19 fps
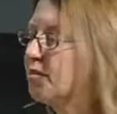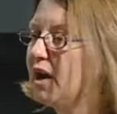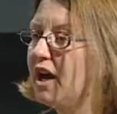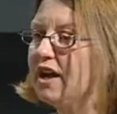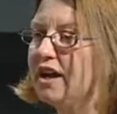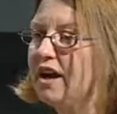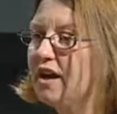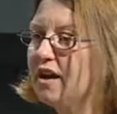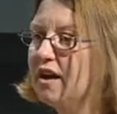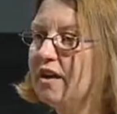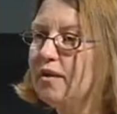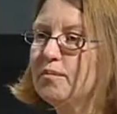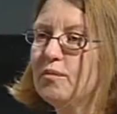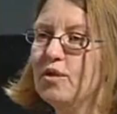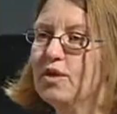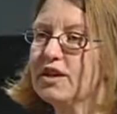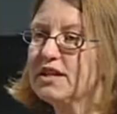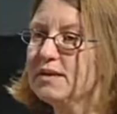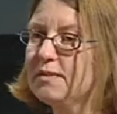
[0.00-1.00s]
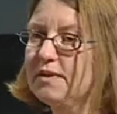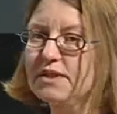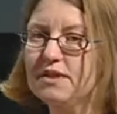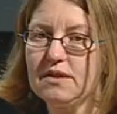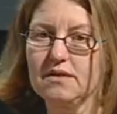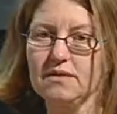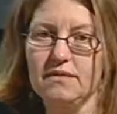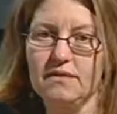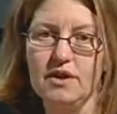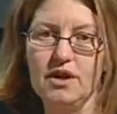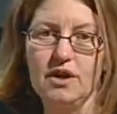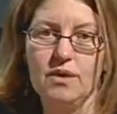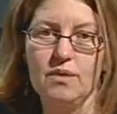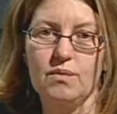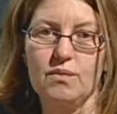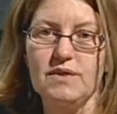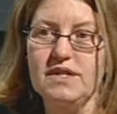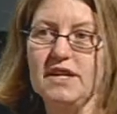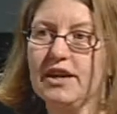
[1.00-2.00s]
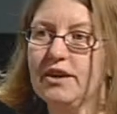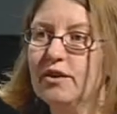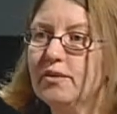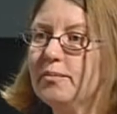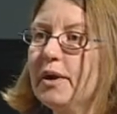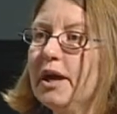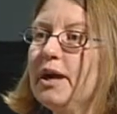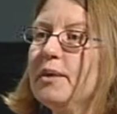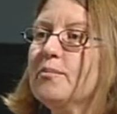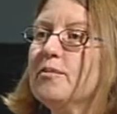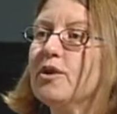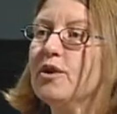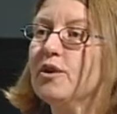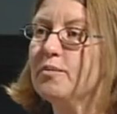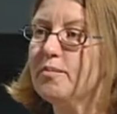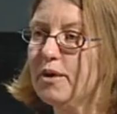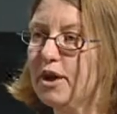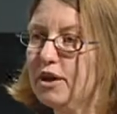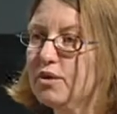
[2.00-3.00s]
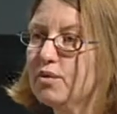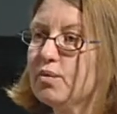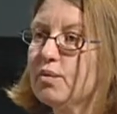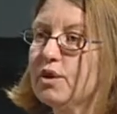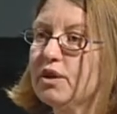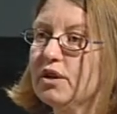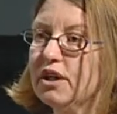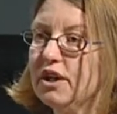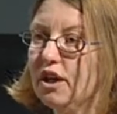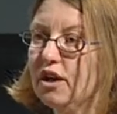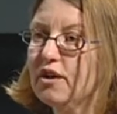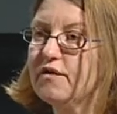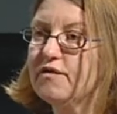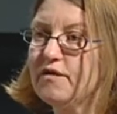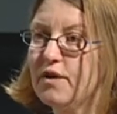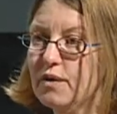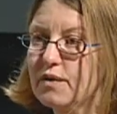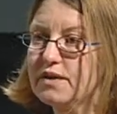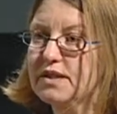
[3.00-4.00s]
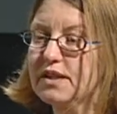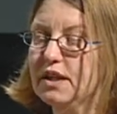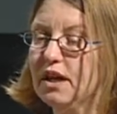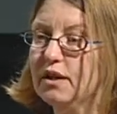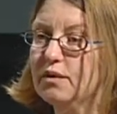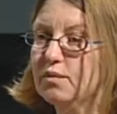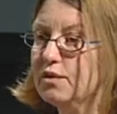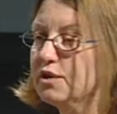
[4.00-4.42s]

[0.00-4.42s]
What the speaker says: buy more expensive recycled paper, but you really are focusing on